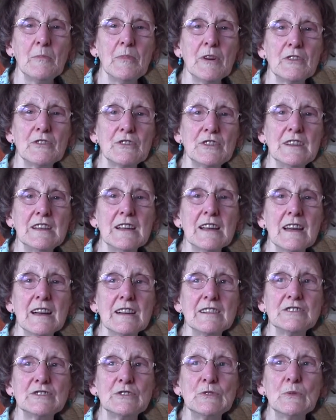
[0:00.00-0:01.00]
but
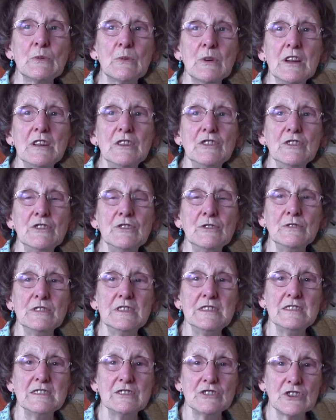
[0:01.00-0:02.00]
realizing when you
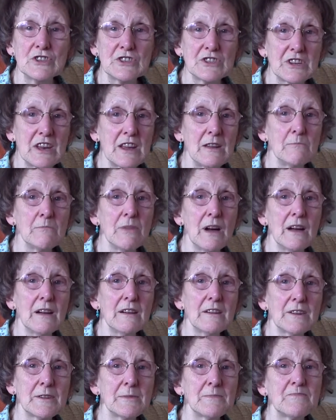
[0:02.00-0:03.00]
needed to step
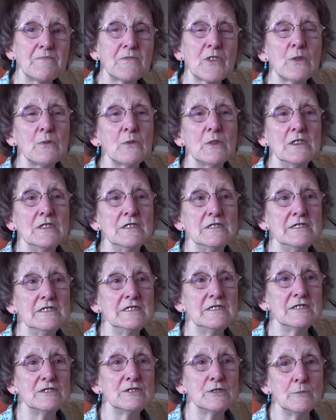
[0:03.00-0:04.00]
back, when you
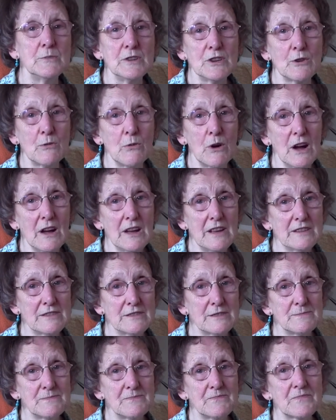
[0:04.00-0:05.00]
needed to be
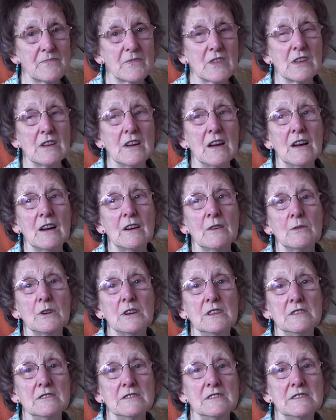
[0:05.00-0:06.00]
quiet,
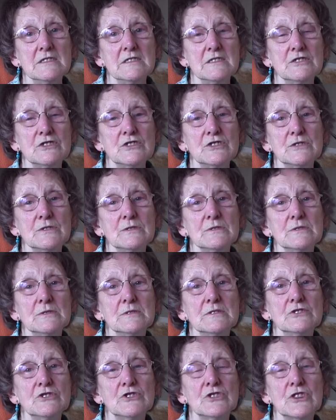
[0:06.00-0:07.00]
when you needed
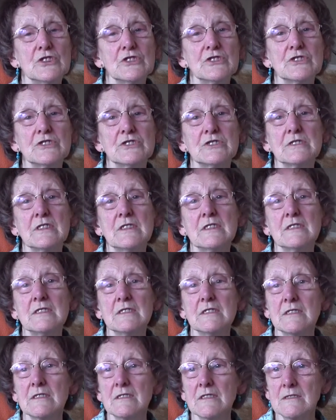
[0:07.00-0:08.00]
to just
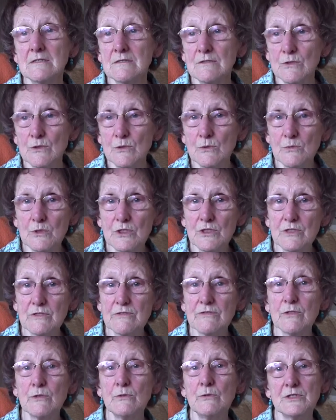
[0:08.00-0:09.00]
uh, go with
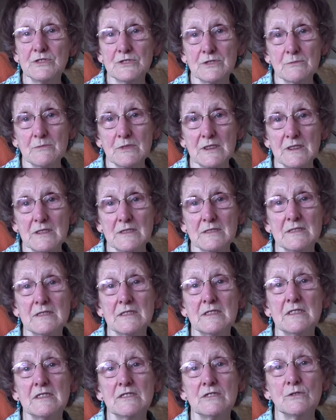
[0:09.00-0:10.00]
the flow, as it were,
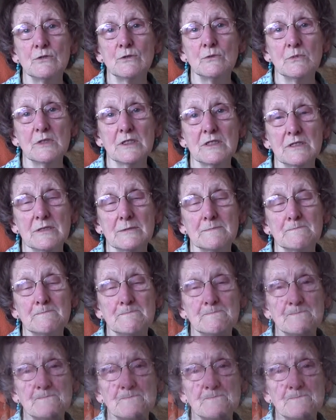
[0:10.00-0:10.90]
and go with them.